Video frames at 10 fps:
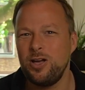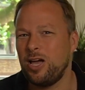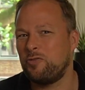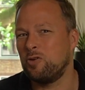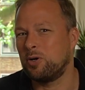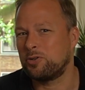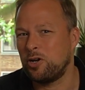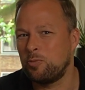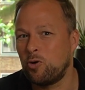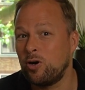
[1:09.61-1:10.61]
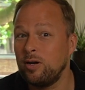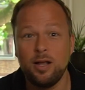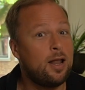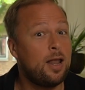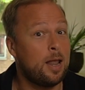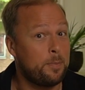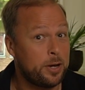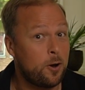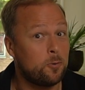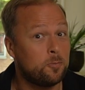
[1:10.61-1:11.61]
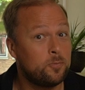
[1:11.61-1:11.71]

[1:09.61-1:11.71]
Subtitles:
If you want to know more, let me know